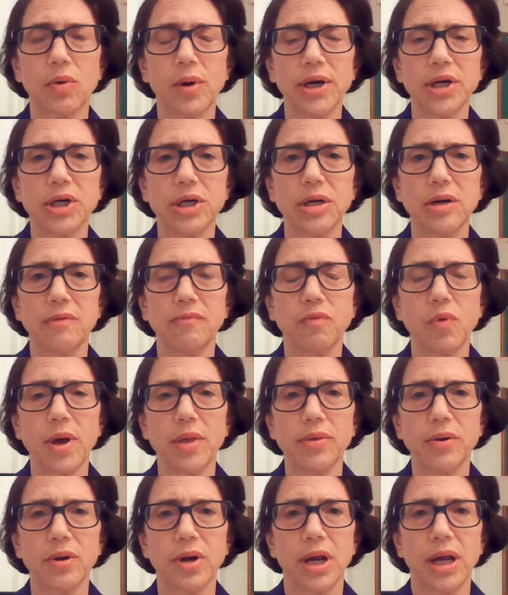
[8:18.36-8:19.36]
question of
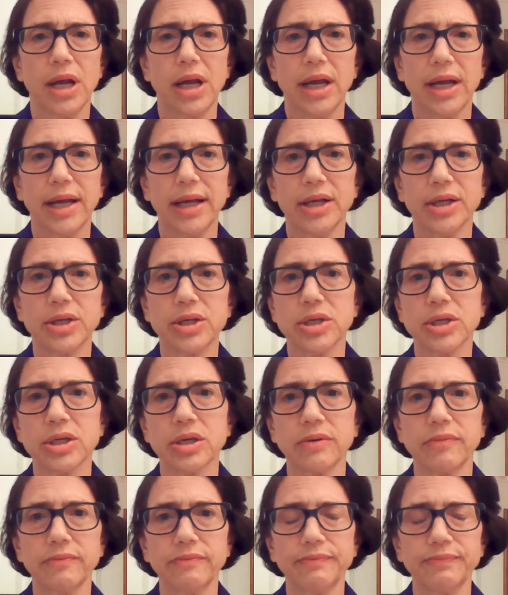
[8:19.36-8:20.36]
whether
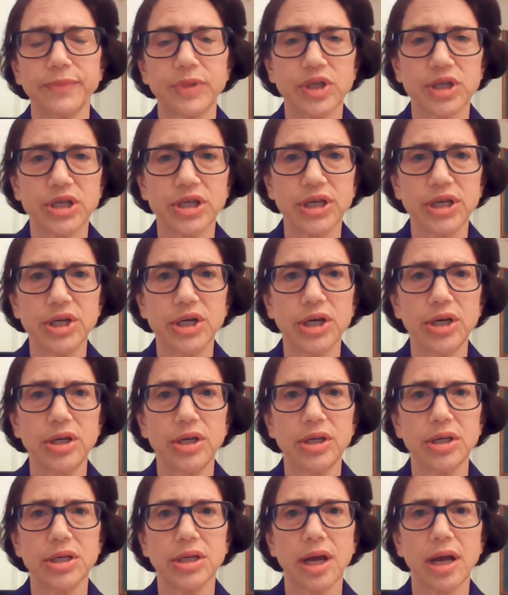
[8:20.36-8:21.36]
its
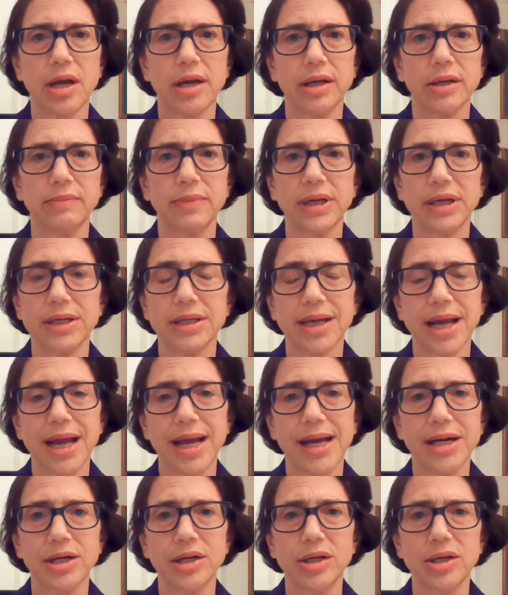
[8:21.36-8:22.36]
decisions and its
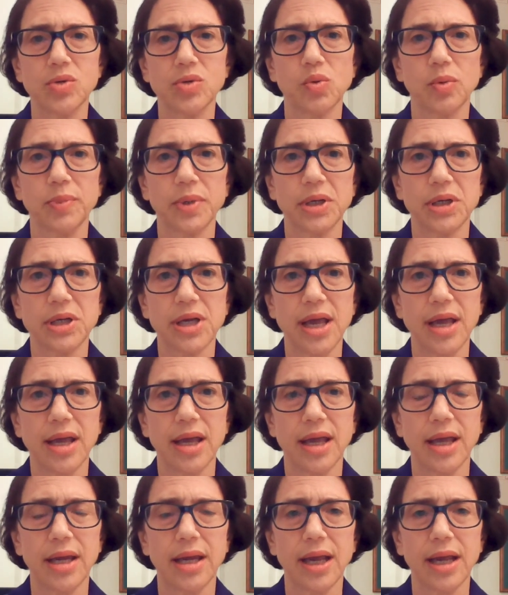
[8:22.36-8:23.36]
actions will be
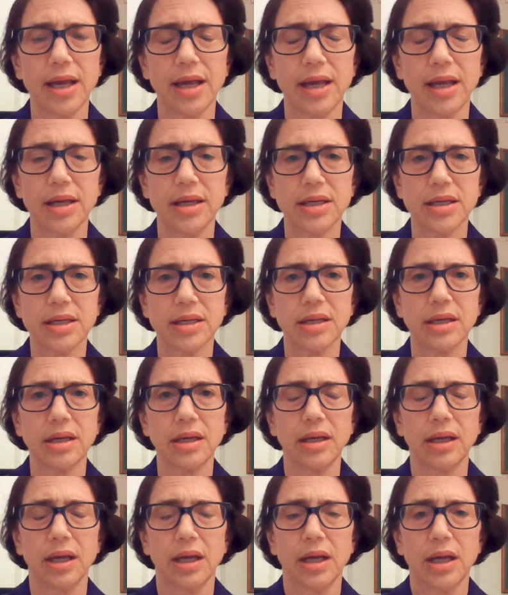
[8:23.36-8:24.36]
taken as
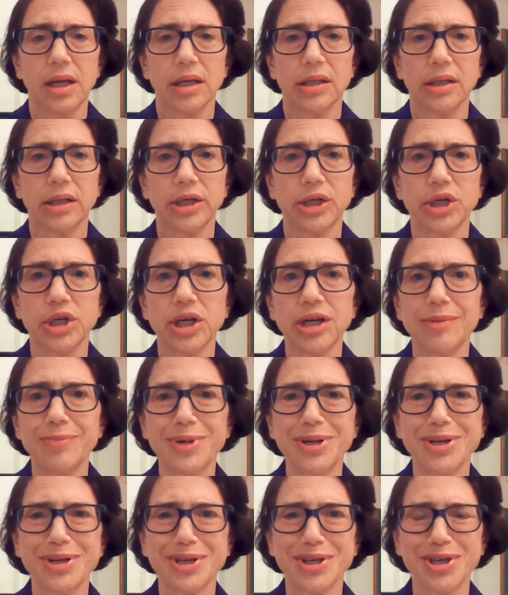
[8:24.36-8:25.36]
the
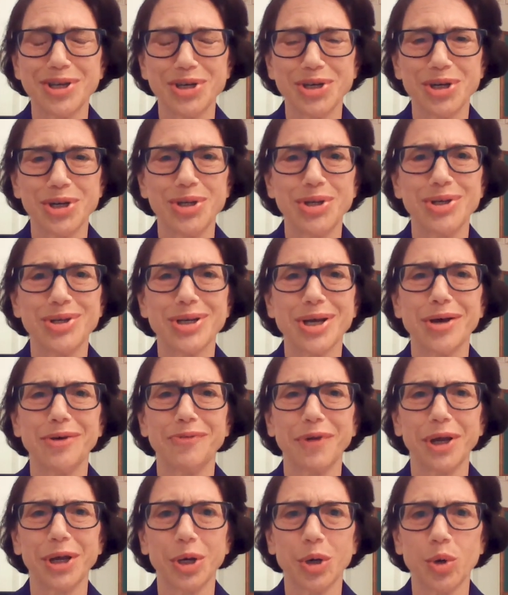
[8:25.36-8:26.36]
legitimate decisions
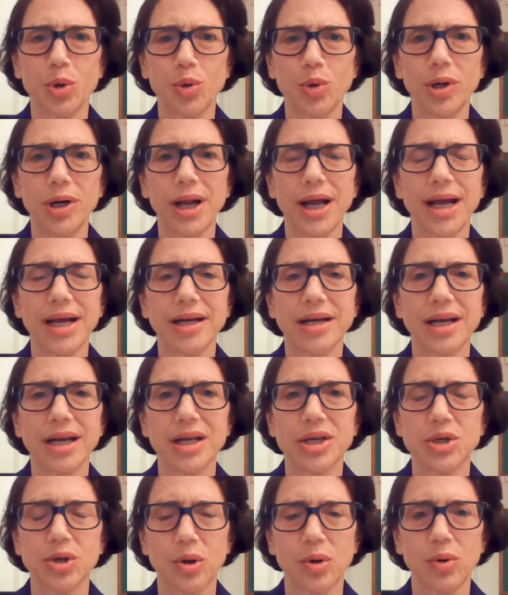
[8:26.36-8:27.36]
of a court
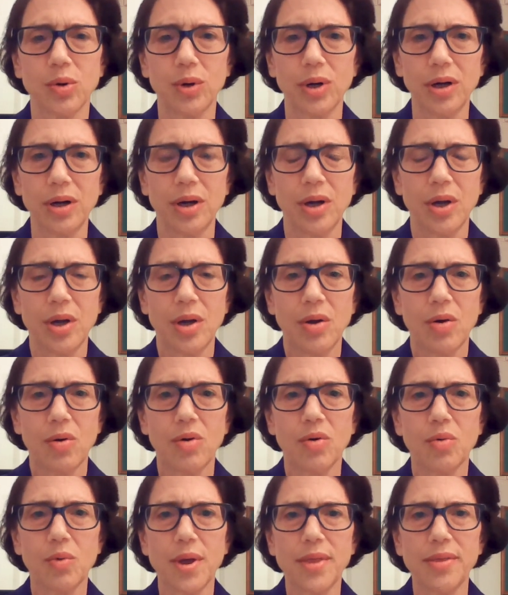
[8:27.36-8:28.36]
acting as a court,
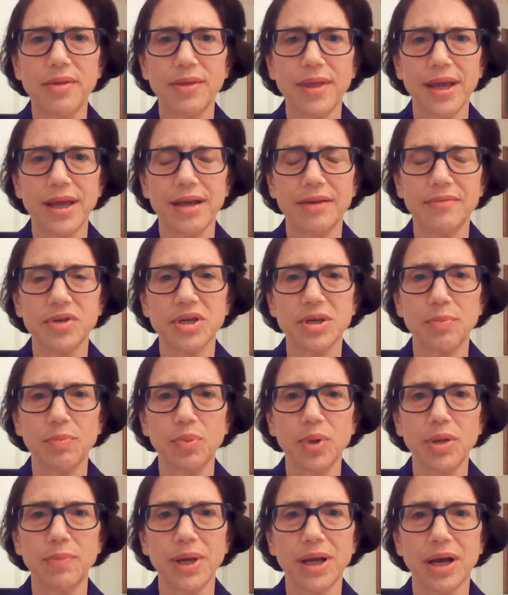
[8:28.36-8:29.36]
or whether they have
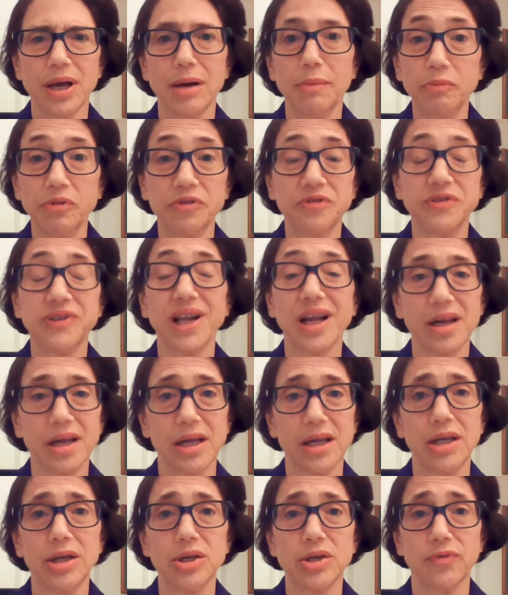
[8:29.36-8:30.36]
simply become
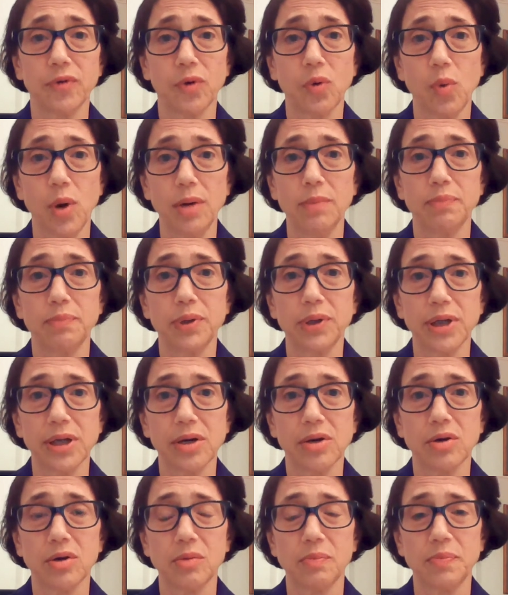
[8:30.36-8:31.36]
flunkies for one
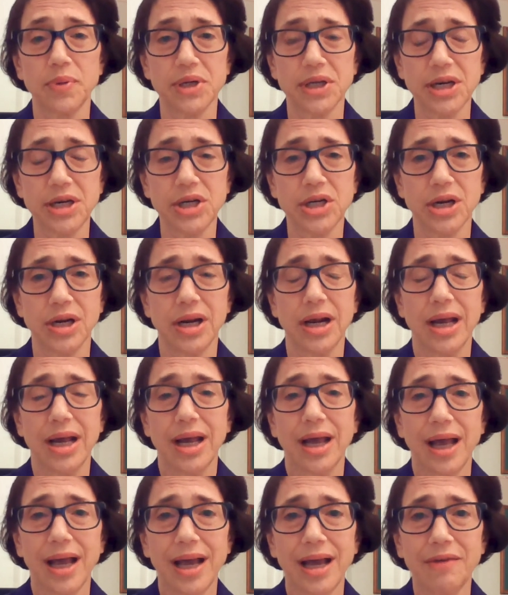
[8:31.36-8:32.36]
political position.
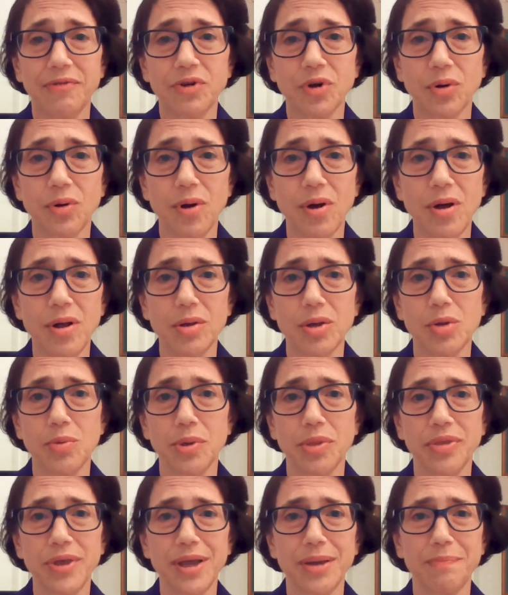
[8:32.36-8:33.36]
After all, you
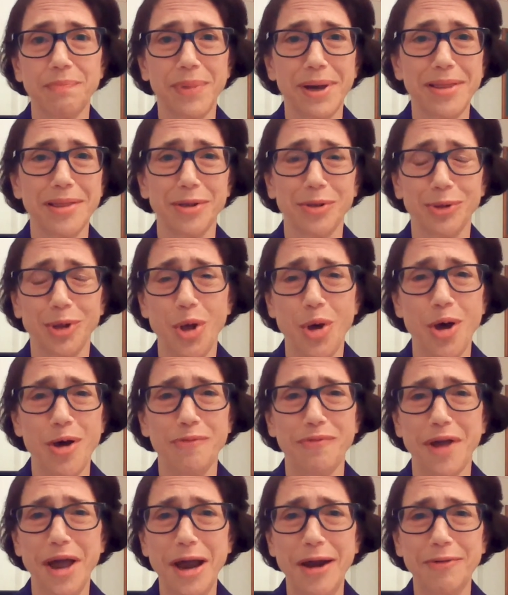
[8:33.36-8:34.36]
would think by the
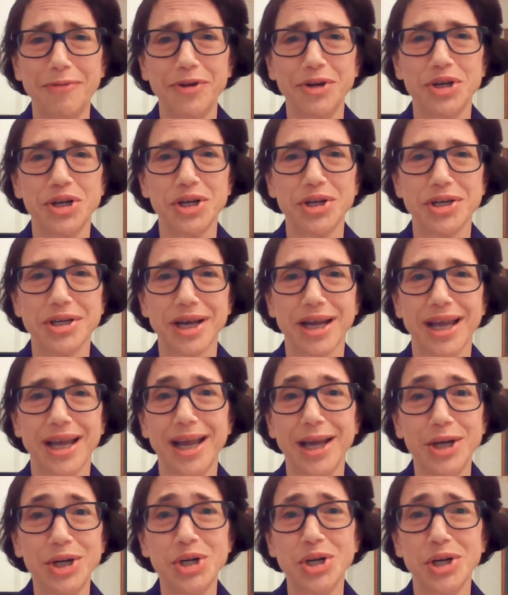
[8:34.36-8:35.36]
law of averages,
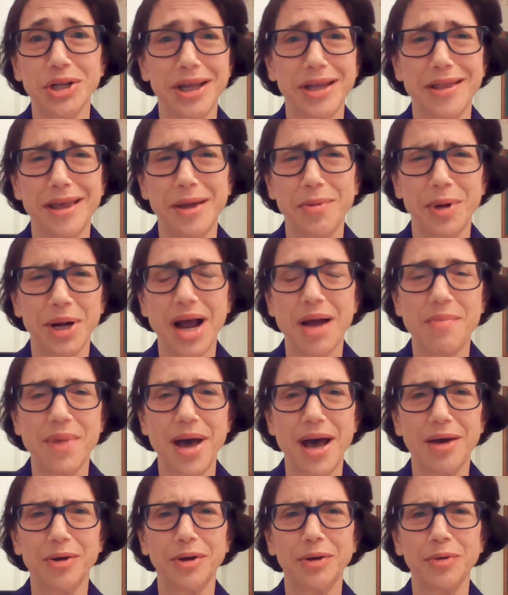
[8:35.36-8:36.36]
occasionally they would come
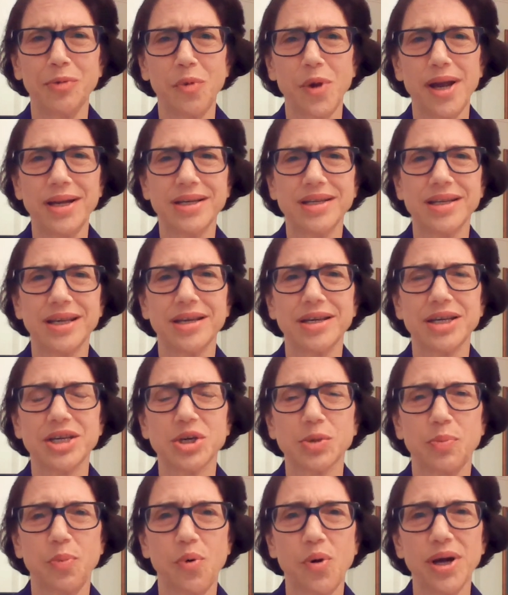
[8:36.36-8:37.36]
out in ways that
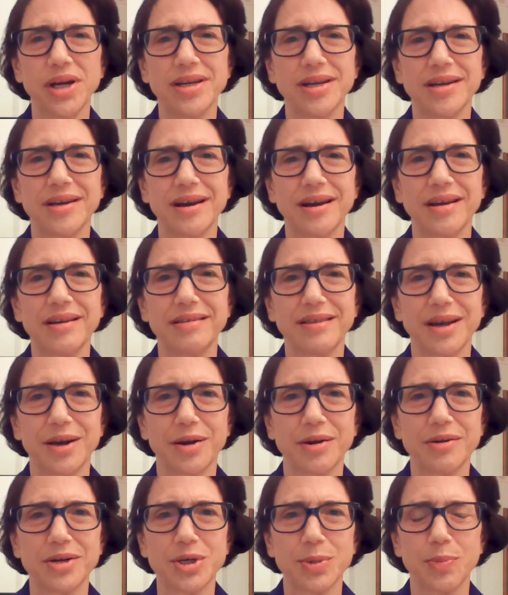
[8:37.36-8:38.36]
disappointed
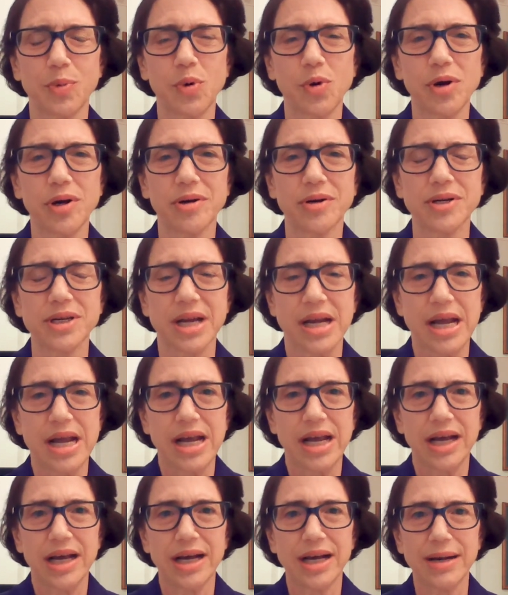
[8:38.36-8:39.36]
their supporters,
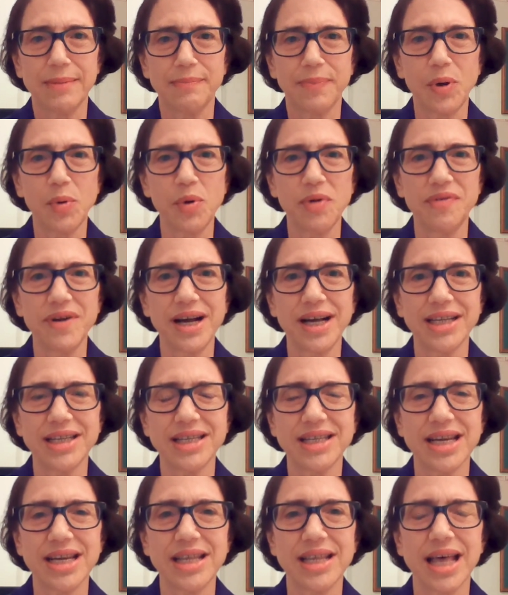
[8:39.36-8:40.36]
but we've not
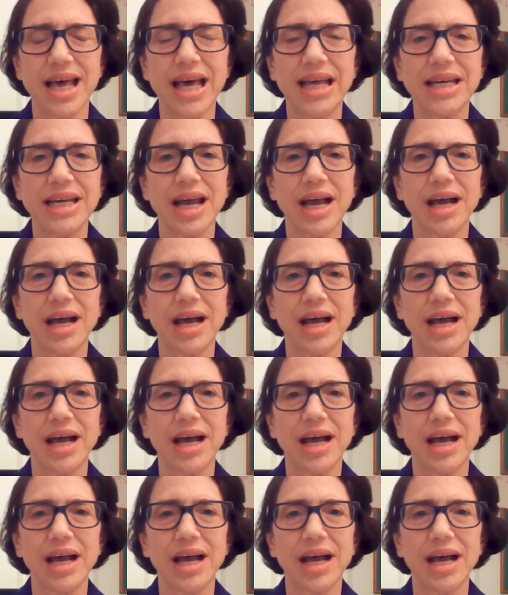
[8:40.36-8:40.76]
seen that.